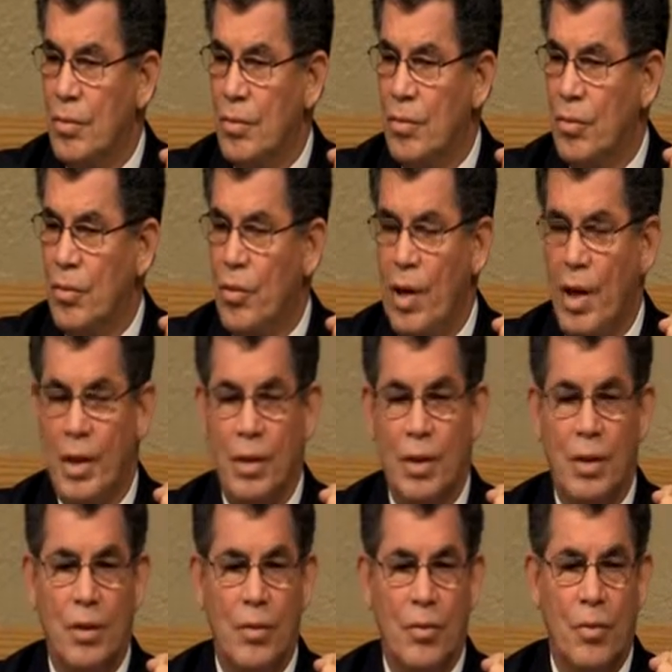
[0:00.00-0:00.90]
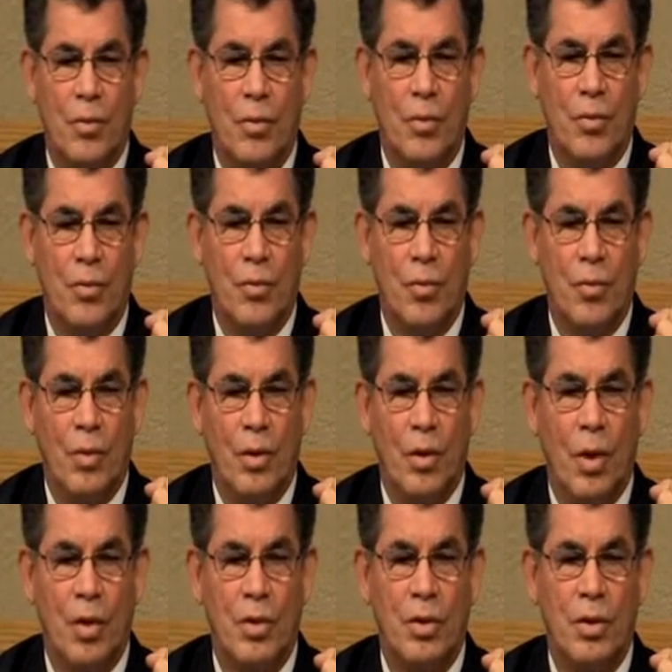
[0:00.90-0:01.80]
Rather, we
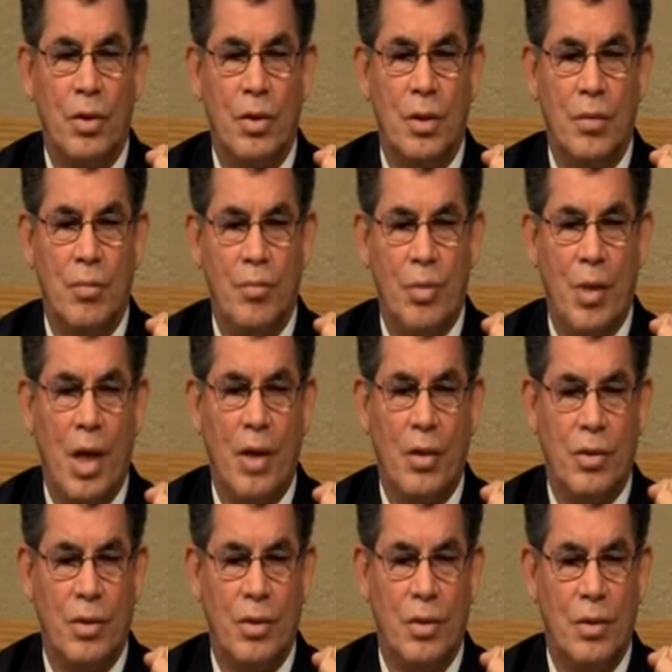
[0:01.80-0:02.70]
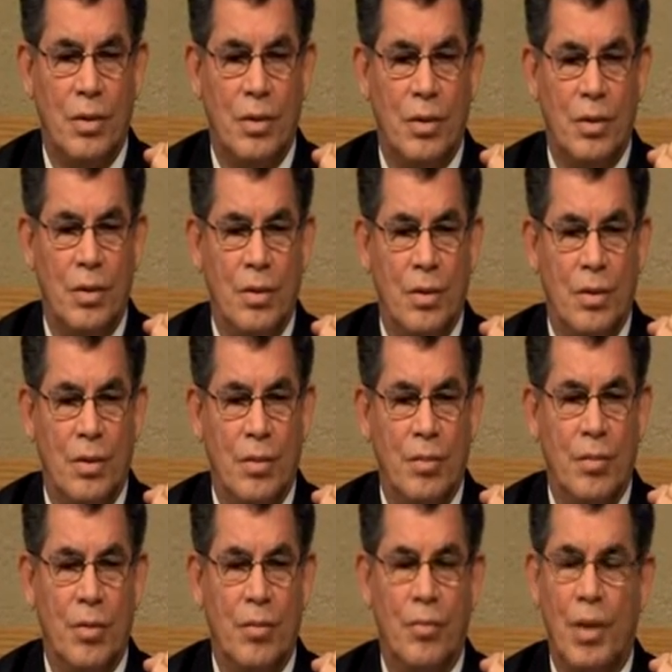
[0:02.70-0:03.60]
ought to do the best to
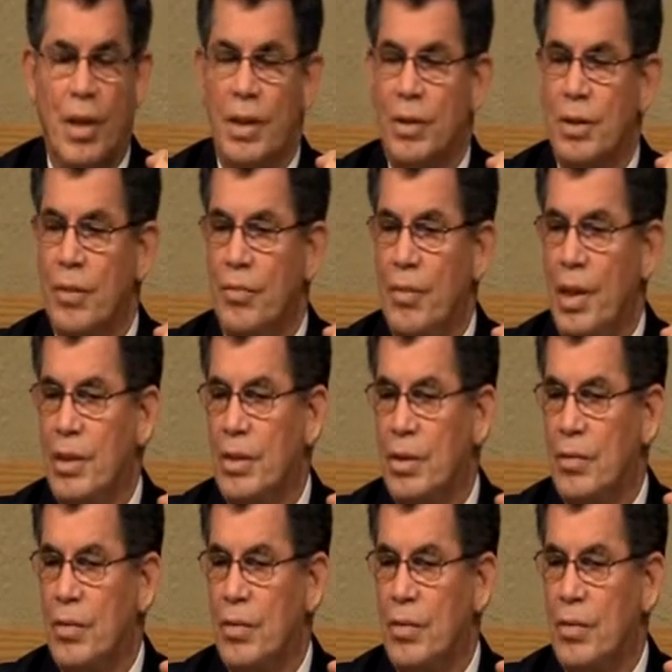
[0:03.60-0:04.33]
make the best of